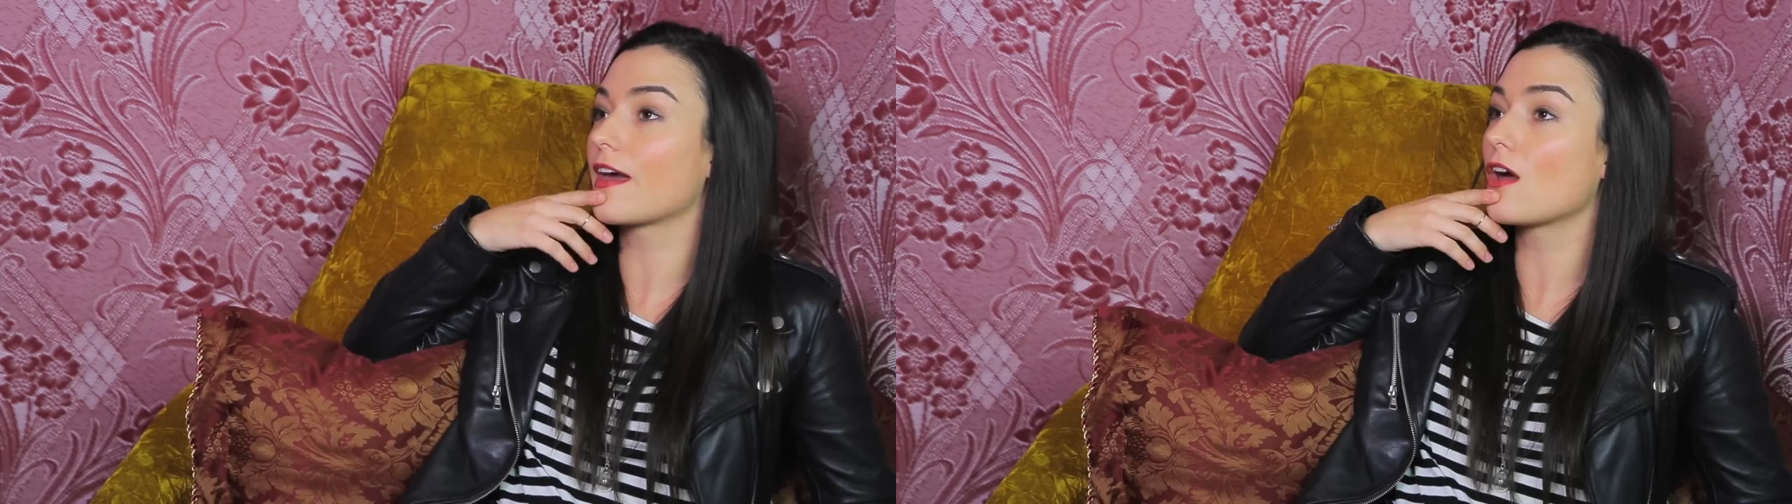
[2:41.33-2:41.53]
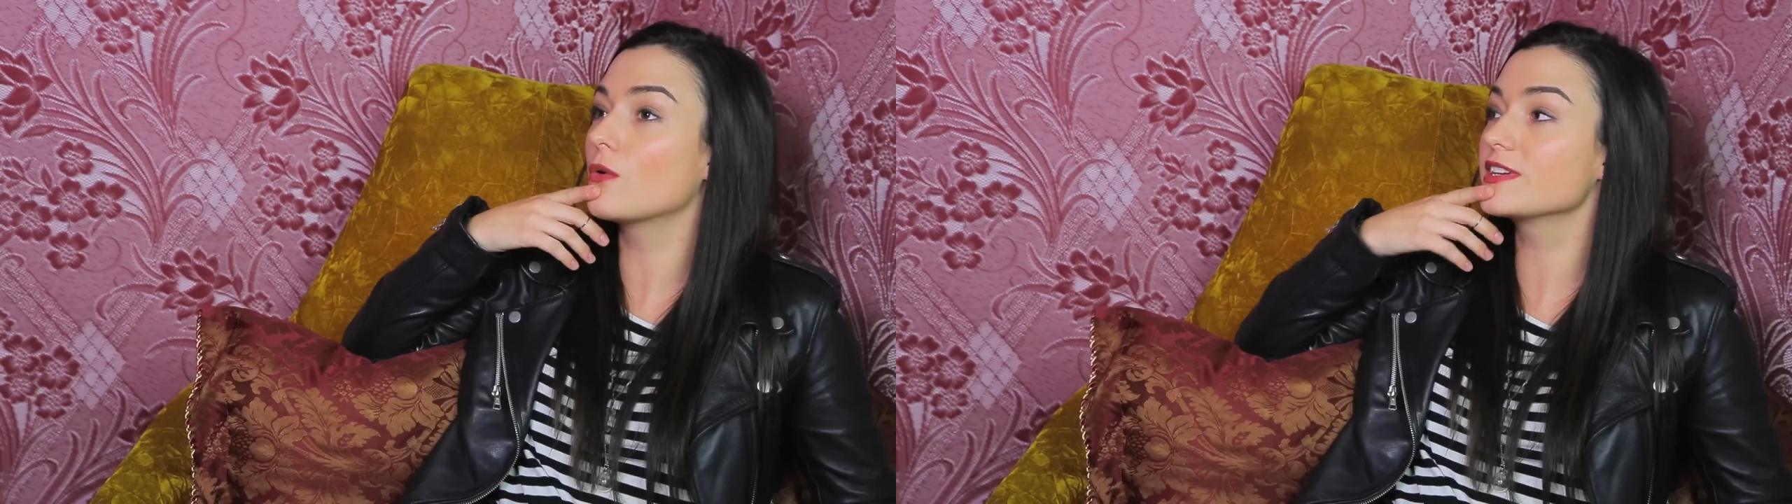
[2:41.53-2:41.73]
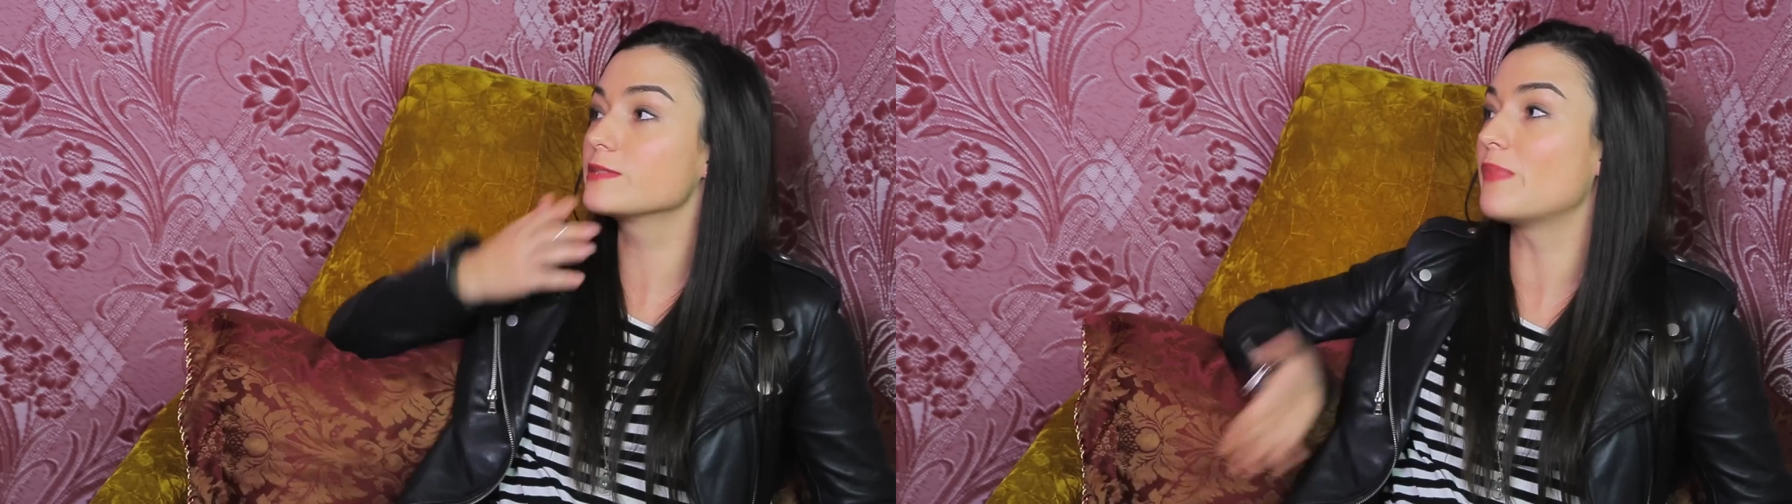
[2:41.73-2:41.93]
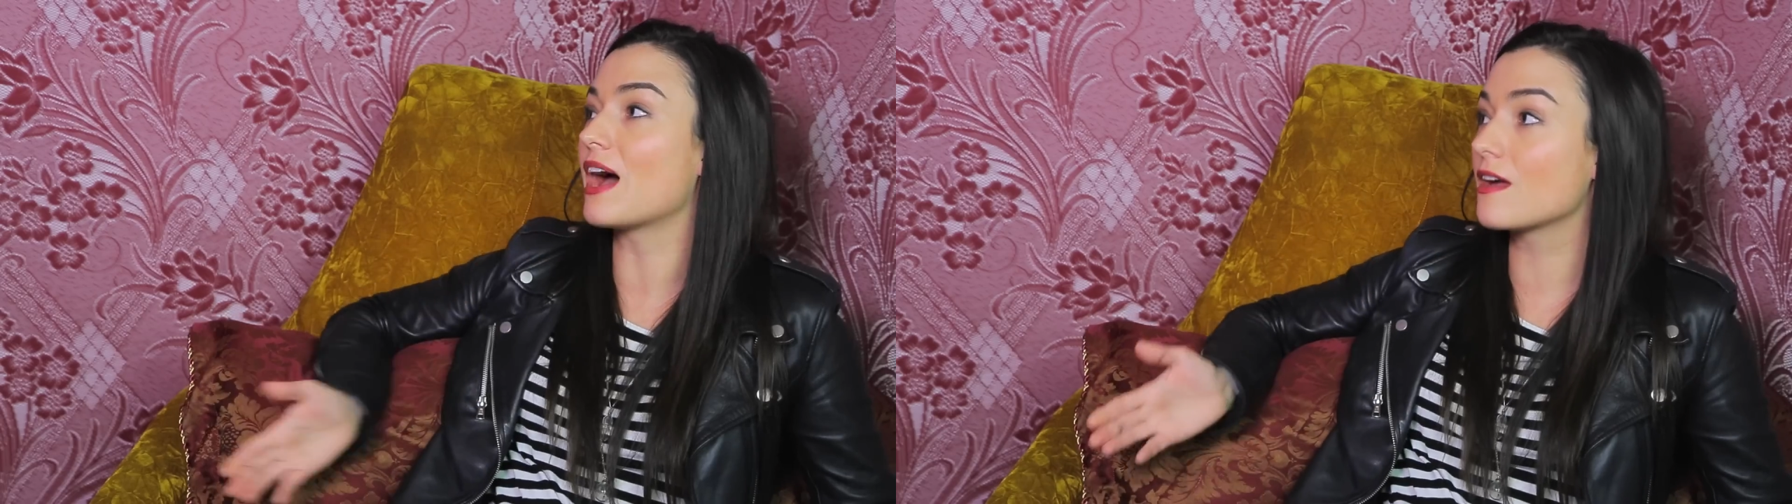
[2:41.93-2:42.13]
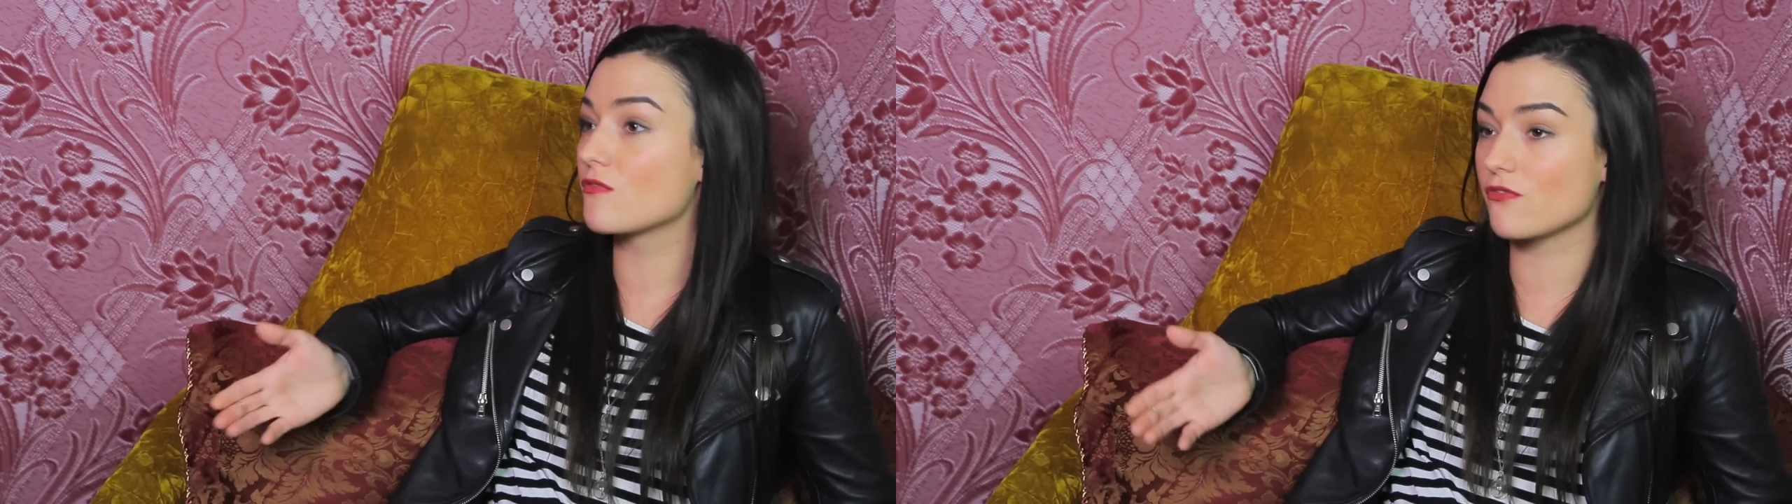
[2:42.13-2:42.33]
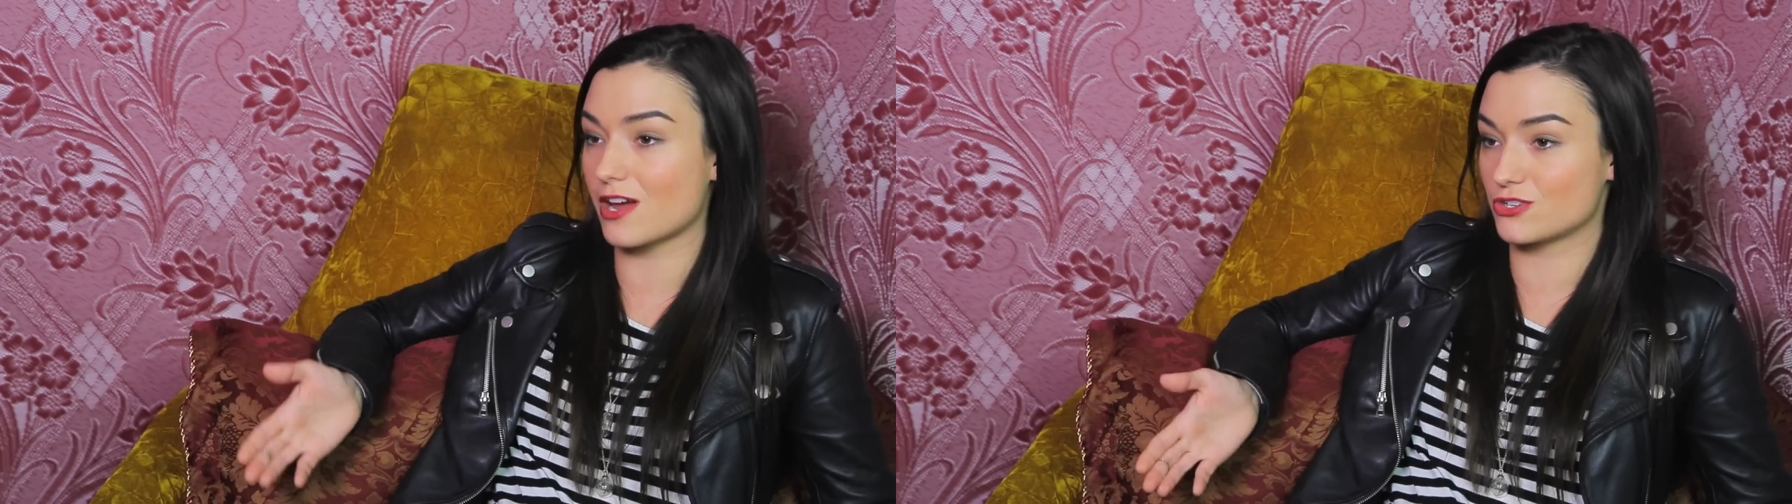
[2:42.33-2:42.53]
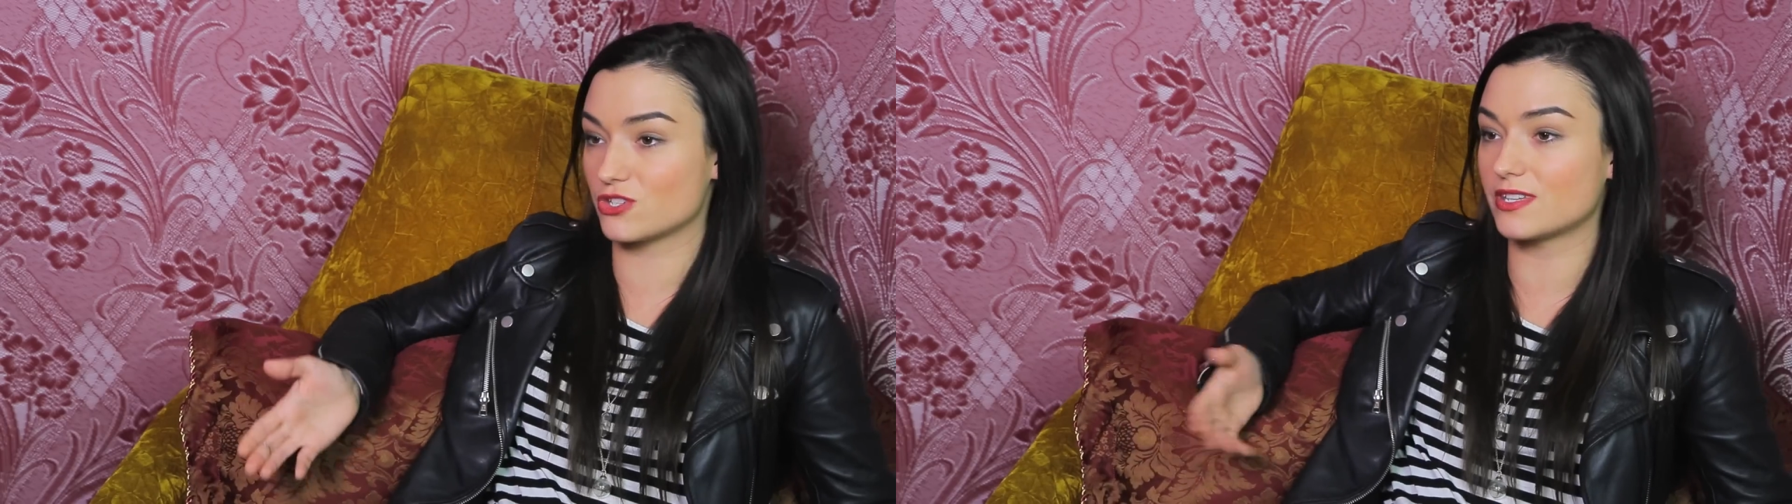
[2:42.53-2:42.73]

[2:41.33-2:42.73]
I always buy a fresh